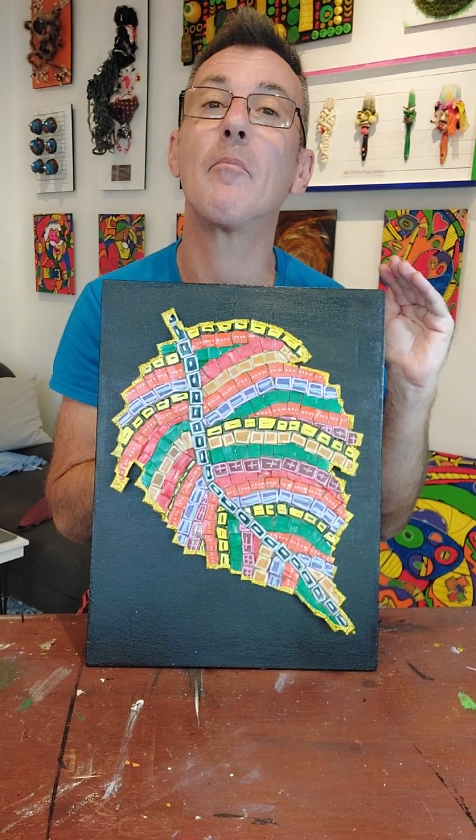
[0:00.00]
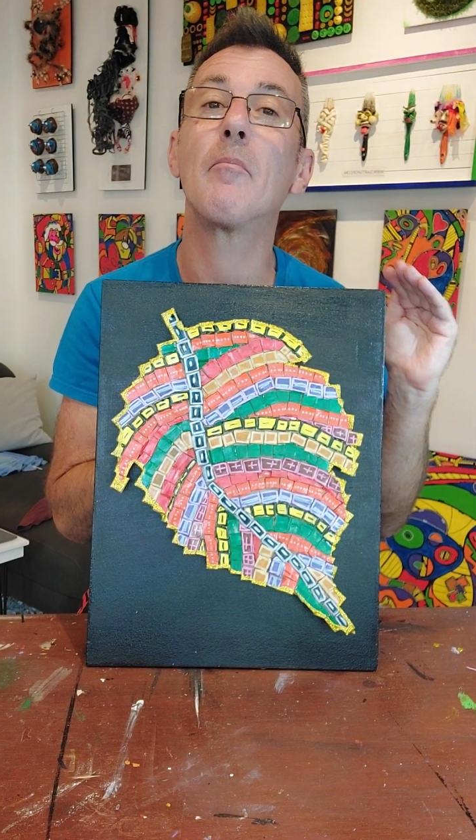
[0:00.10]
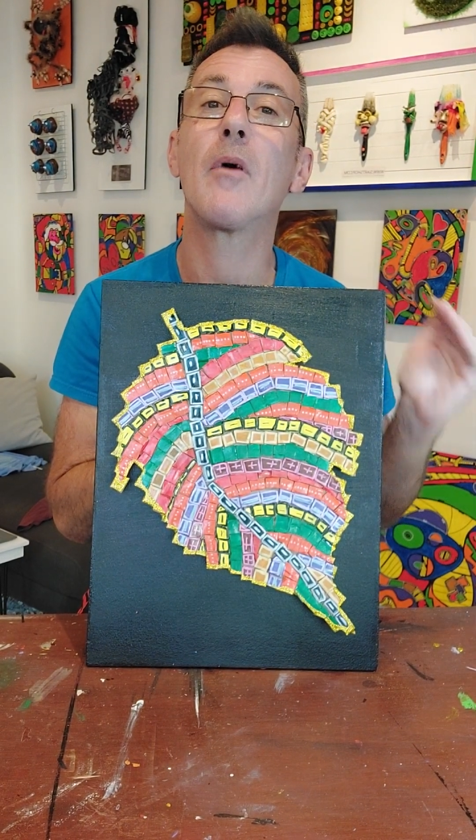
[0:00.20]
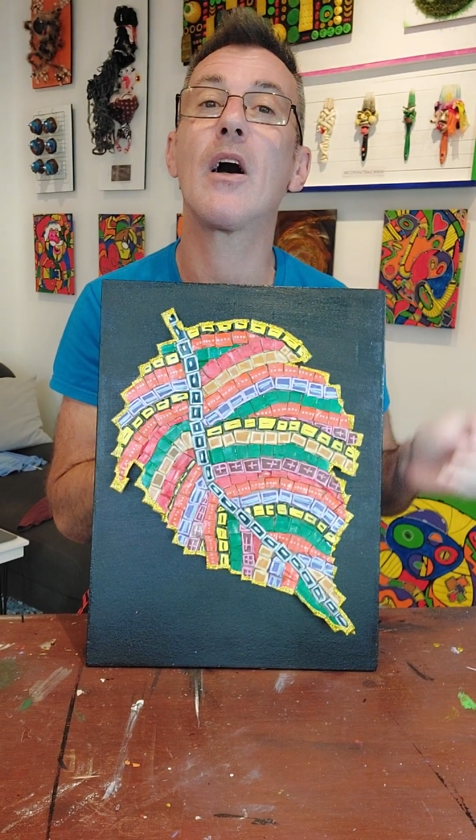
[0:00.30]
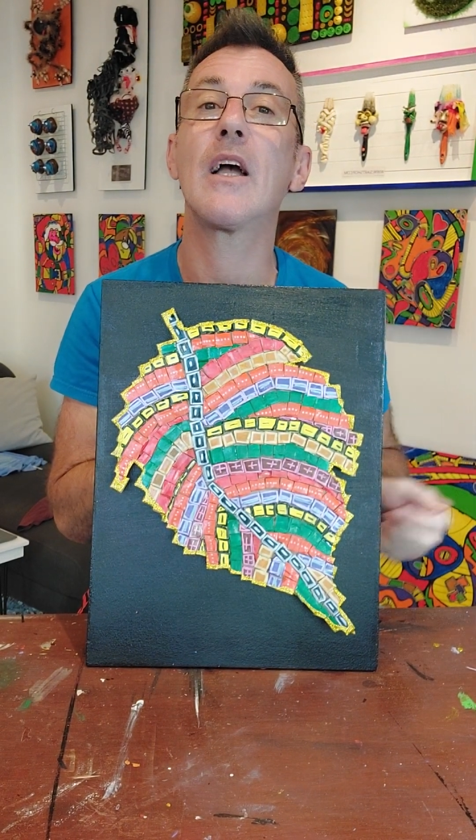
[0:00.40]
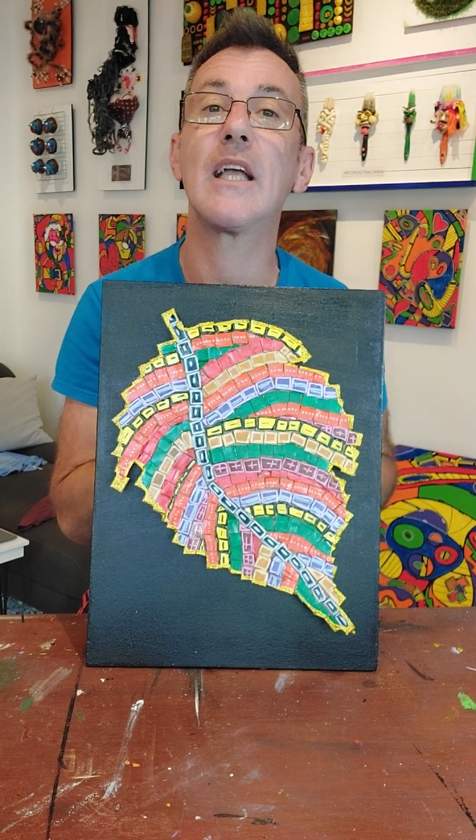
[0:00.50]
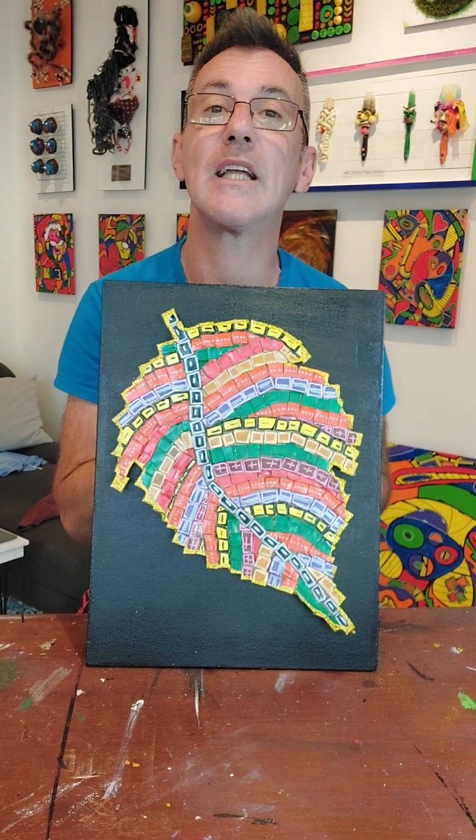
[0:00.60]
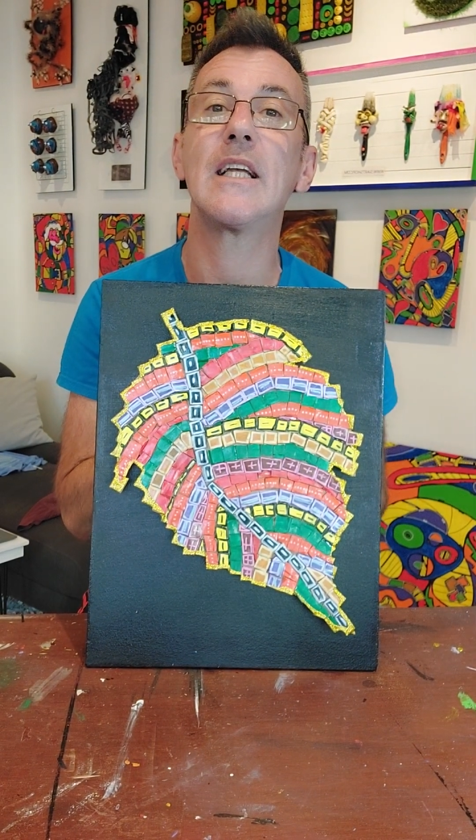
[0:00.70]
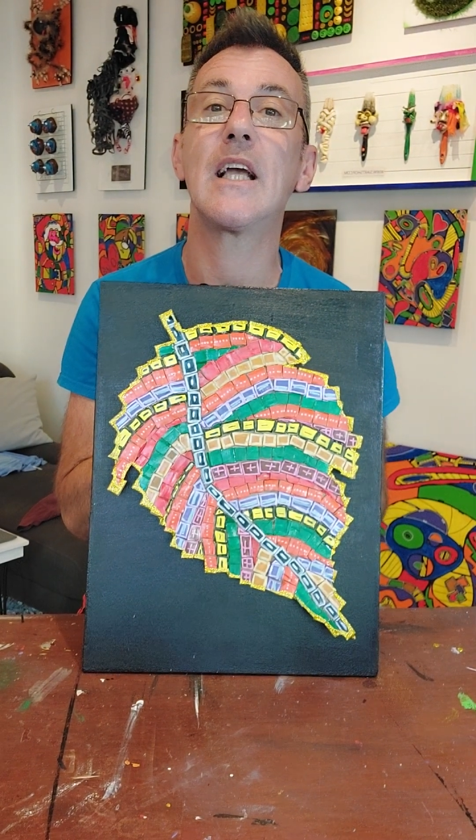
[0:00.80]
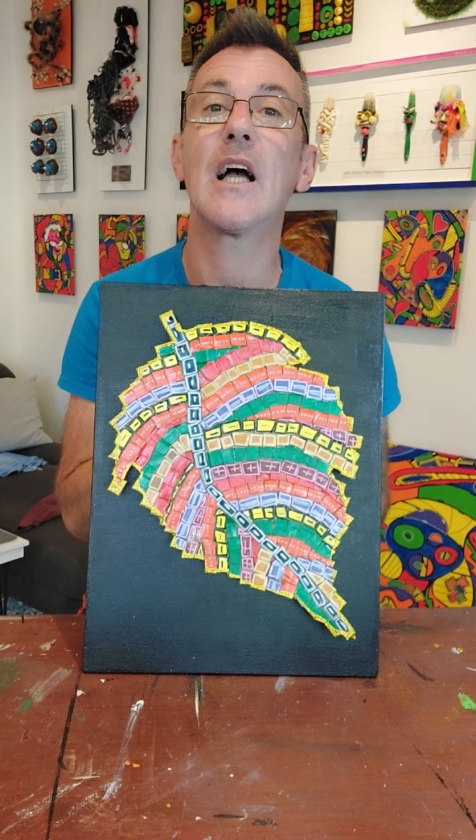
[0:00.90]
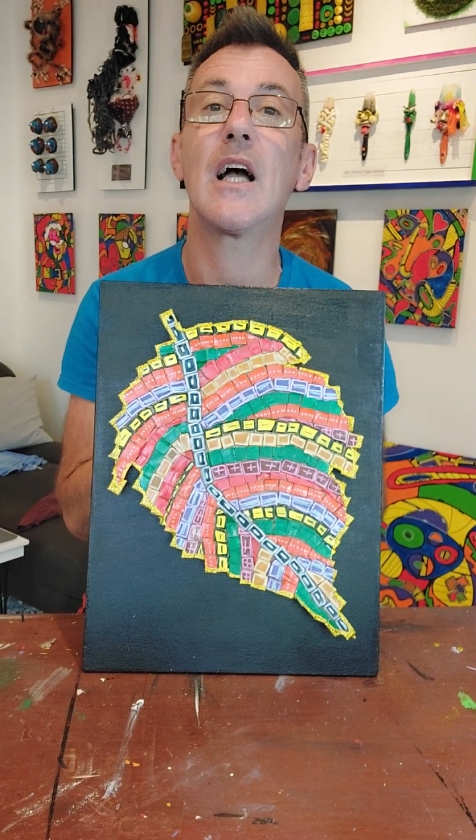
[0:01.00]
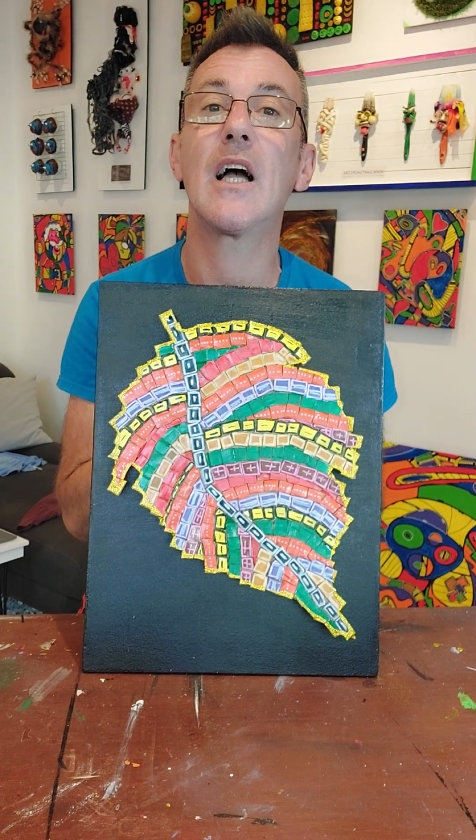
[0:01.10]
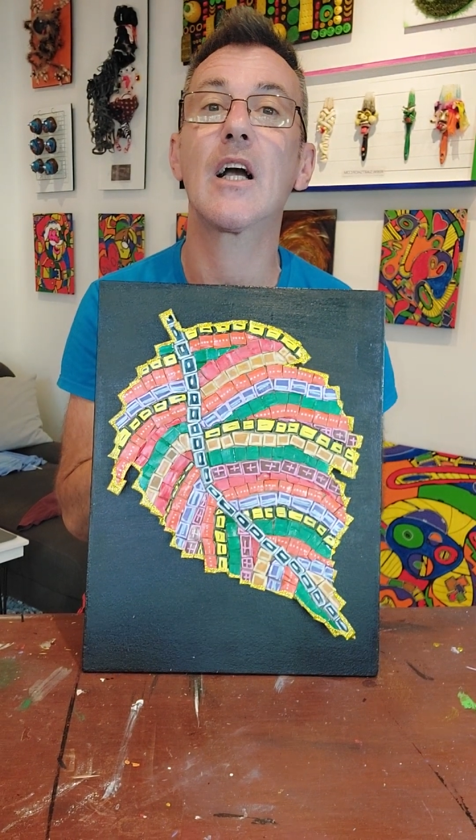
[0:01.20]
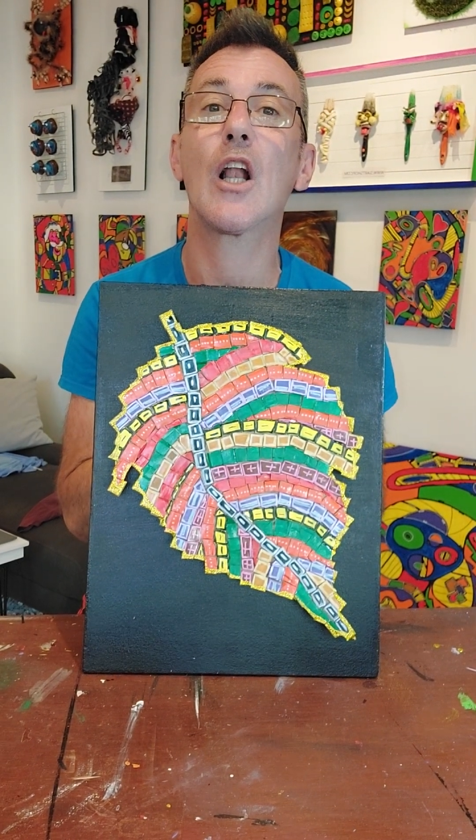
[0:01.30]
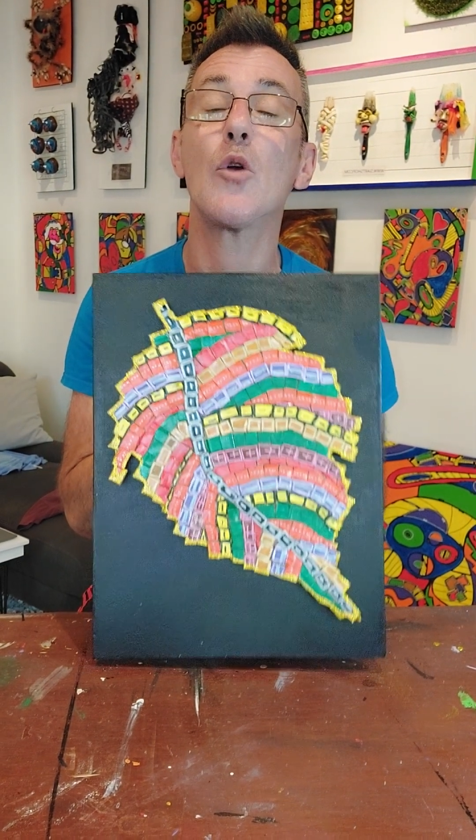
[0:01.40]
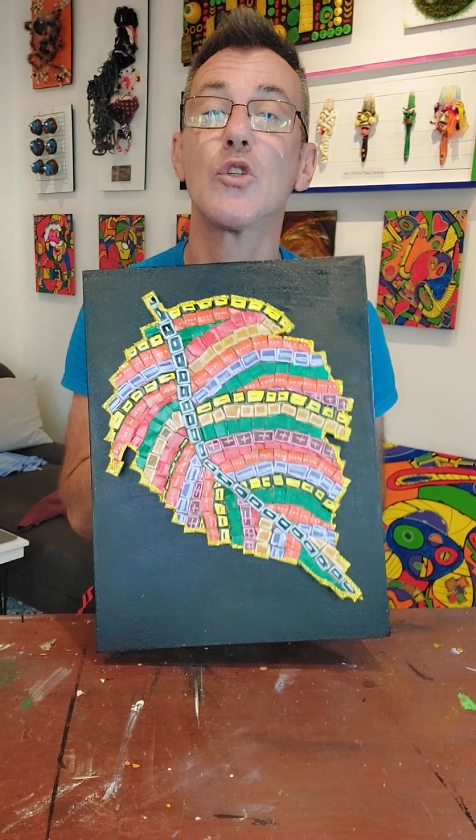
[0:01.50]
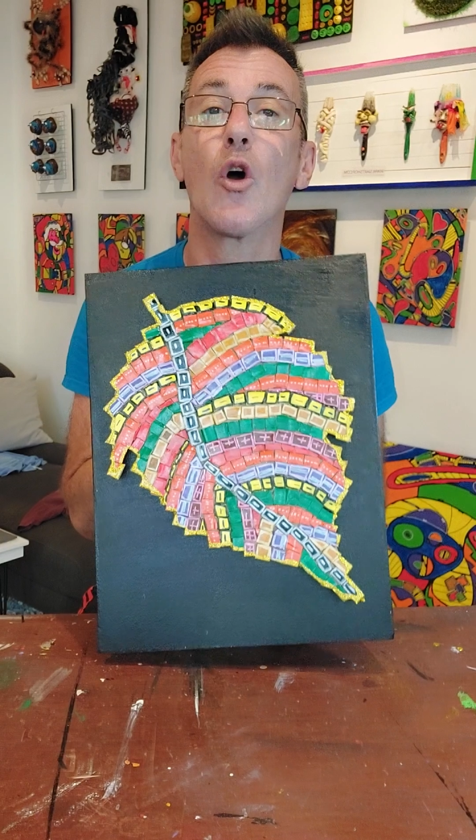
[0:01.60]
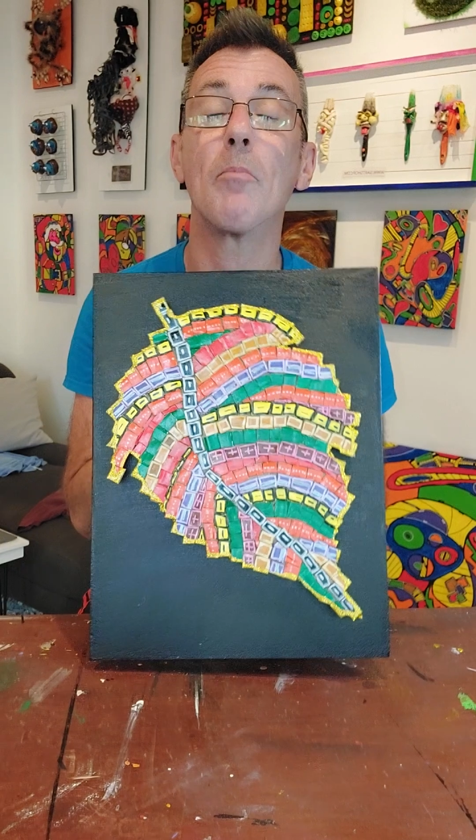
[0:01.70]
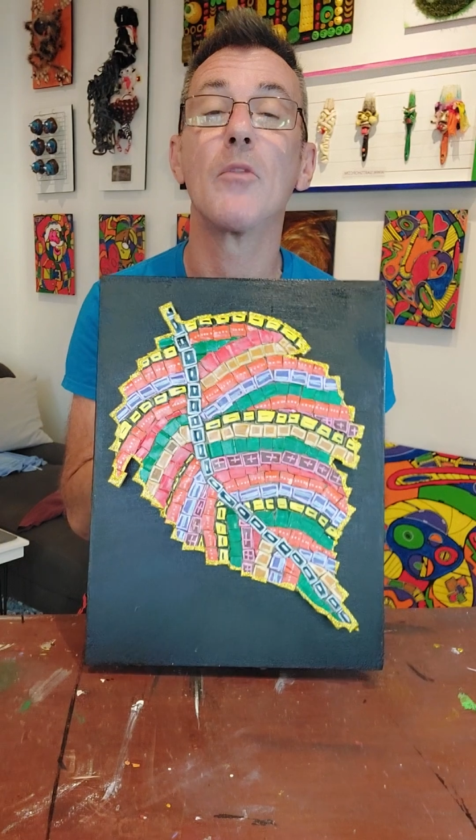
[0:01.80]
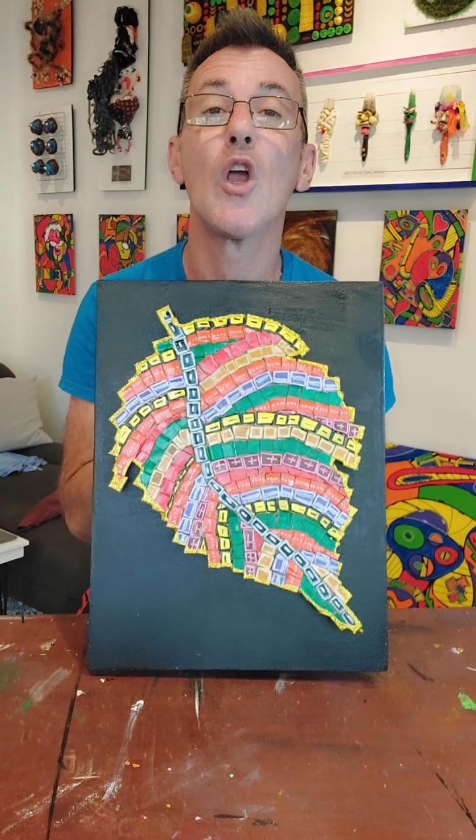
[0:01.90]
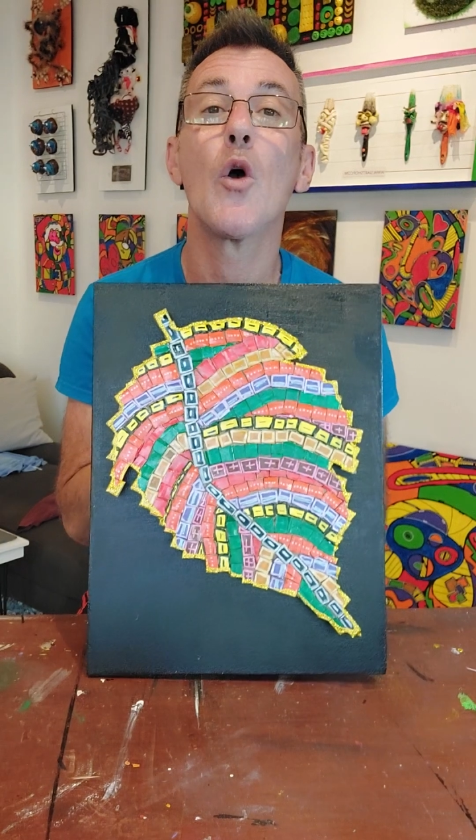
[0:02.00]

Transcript: my clothes shop,